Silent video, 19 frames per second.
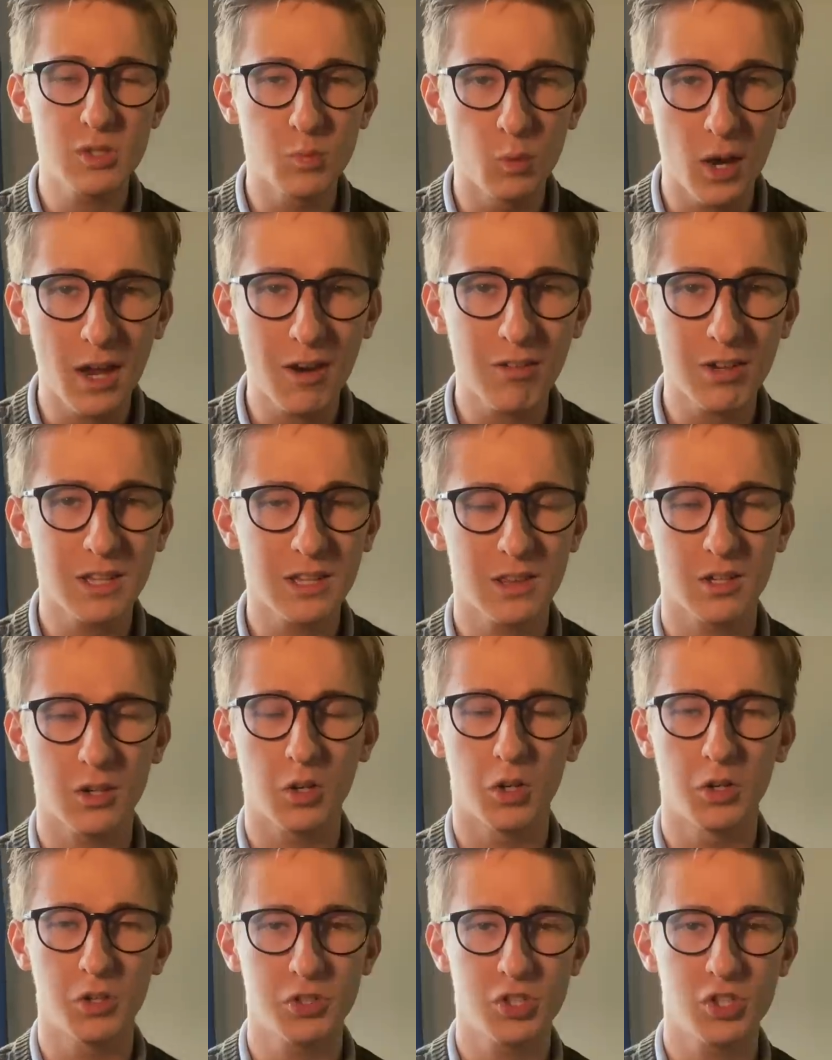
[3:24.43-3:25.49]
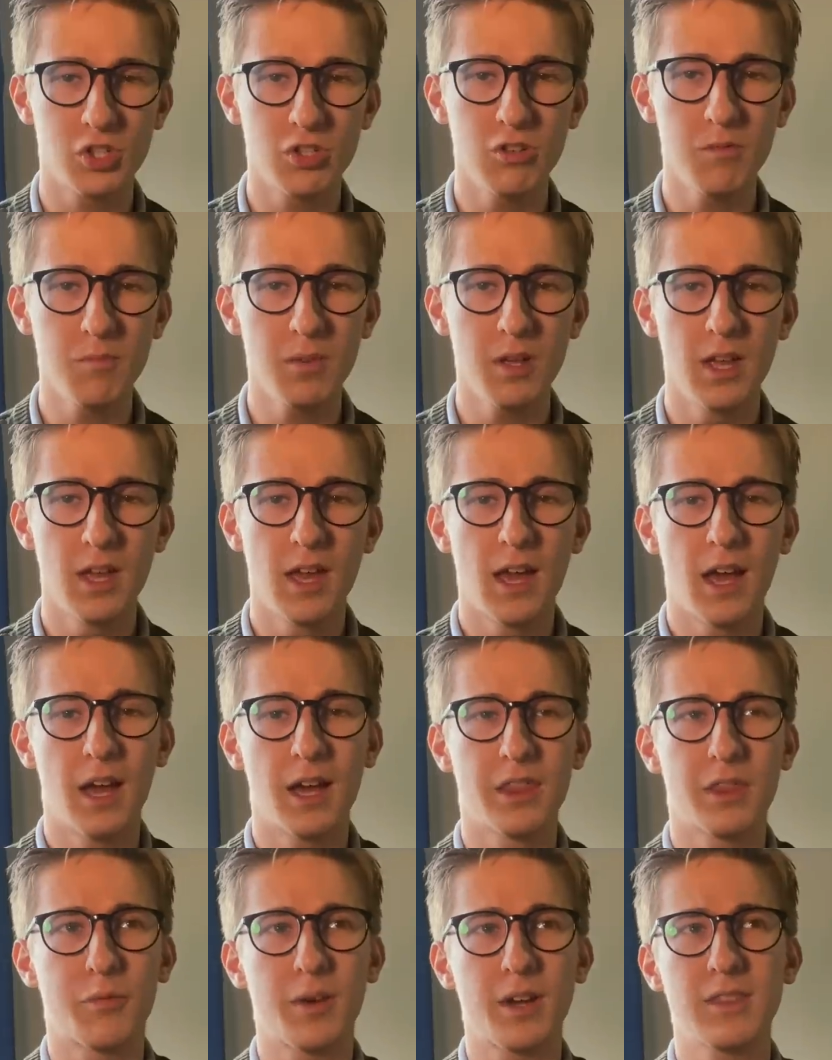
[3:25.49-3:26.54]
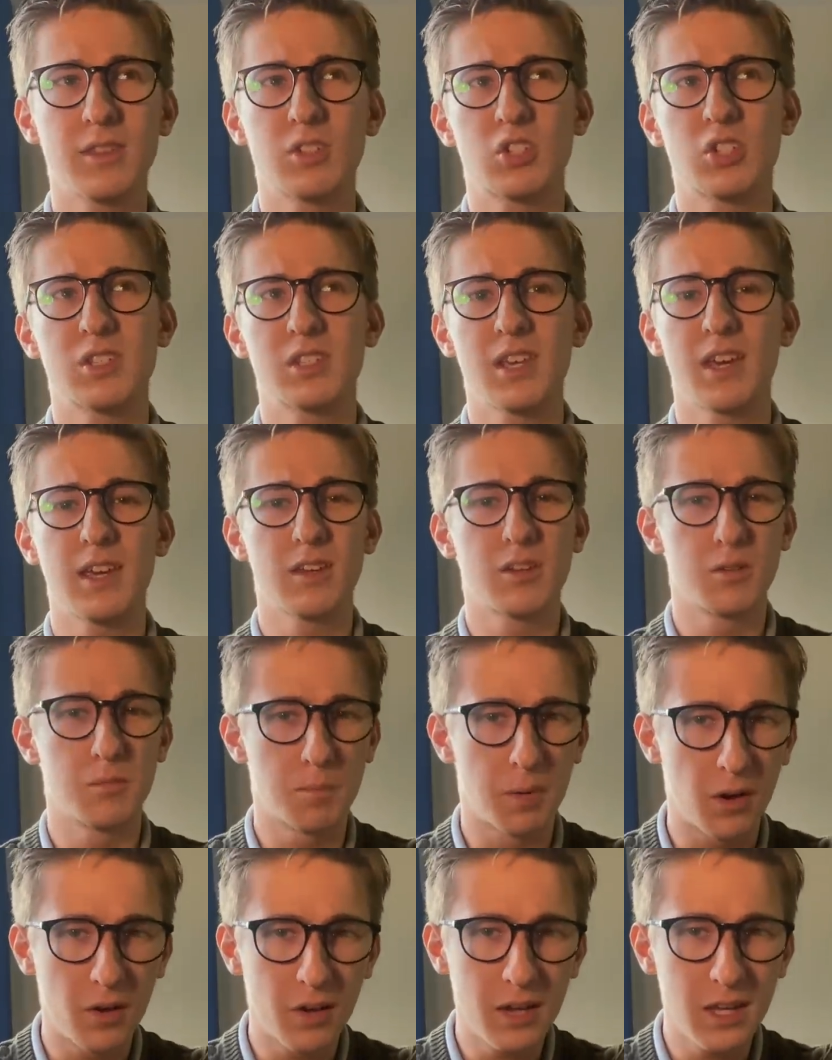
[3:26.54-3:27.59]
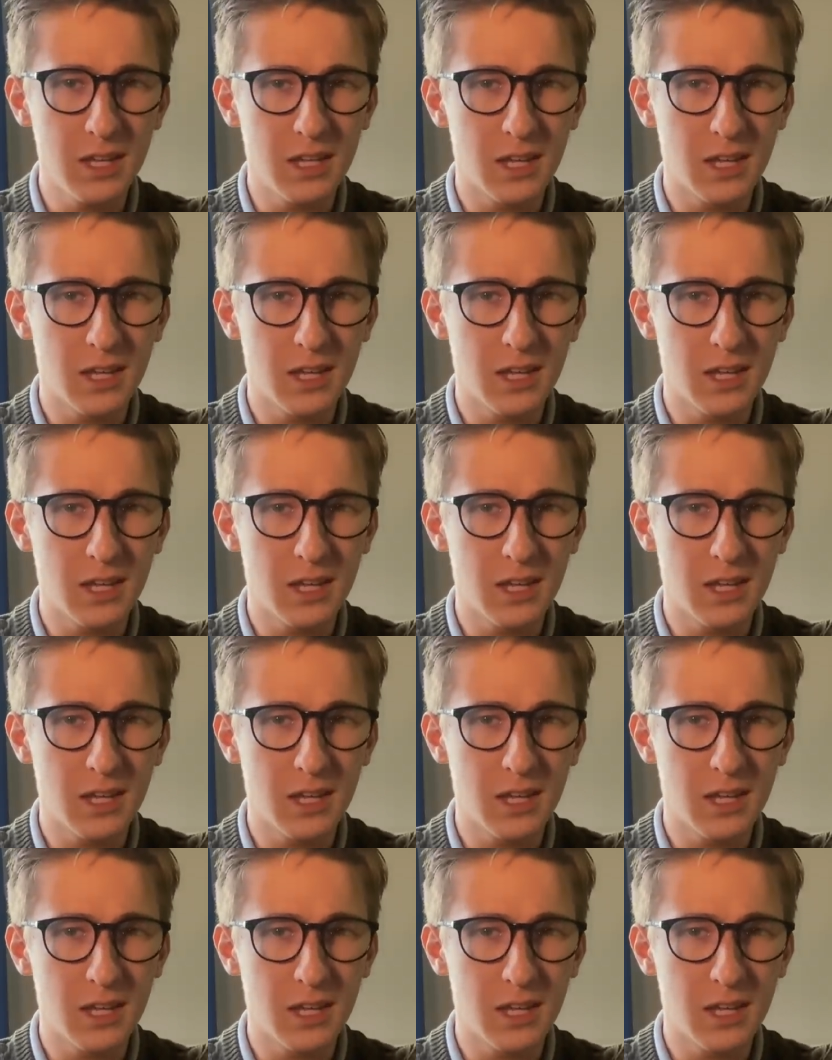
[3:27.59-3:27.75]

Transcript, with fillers: wearing the costume, and the fact that she's saying goodbye,